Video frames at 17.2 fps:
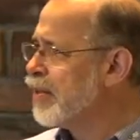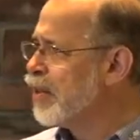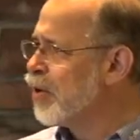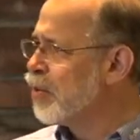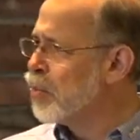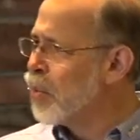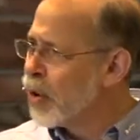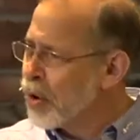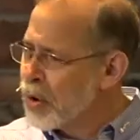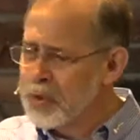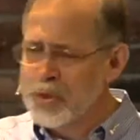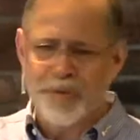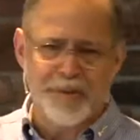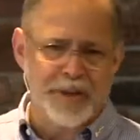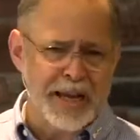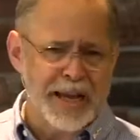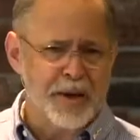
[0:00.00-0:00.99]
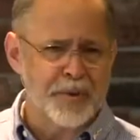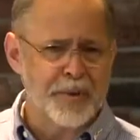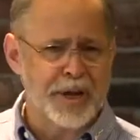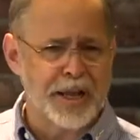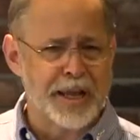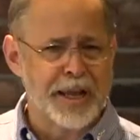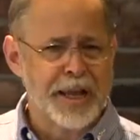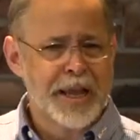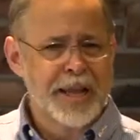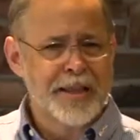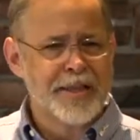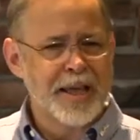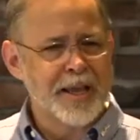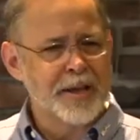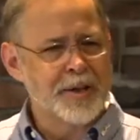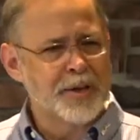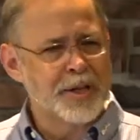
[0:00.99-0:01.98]
the workers of iniquity.
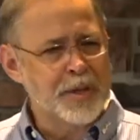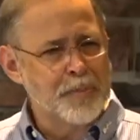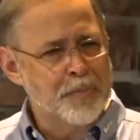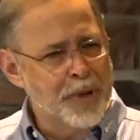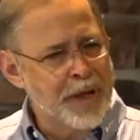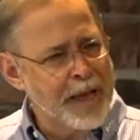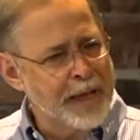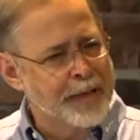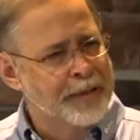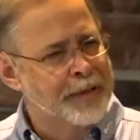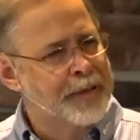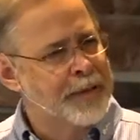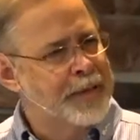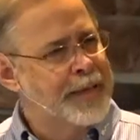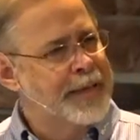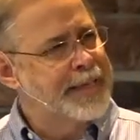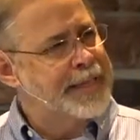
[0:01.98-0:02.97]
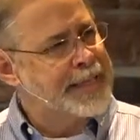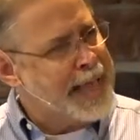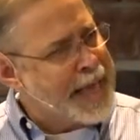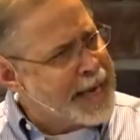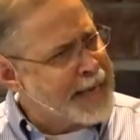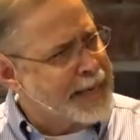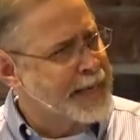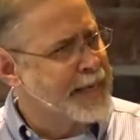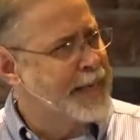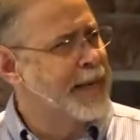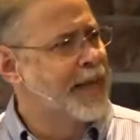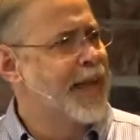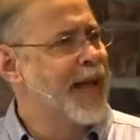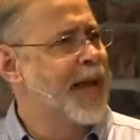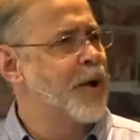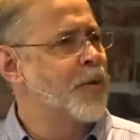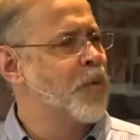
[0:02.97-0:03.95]
They depict Satan
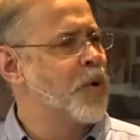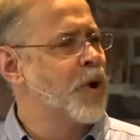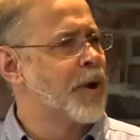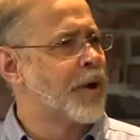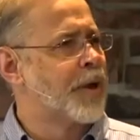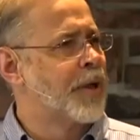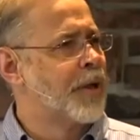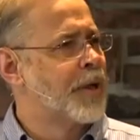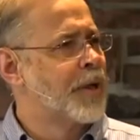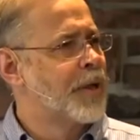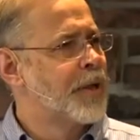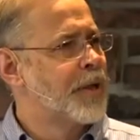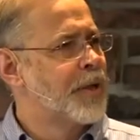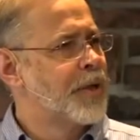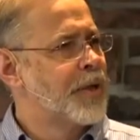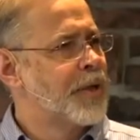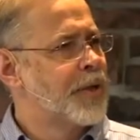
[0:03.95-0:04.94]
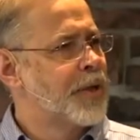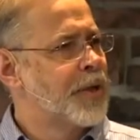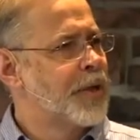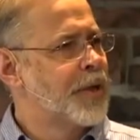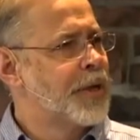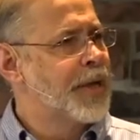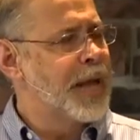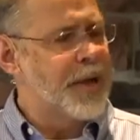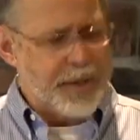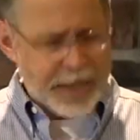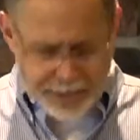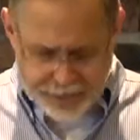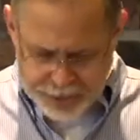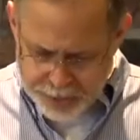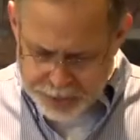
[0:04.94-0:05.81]
at work. Now he's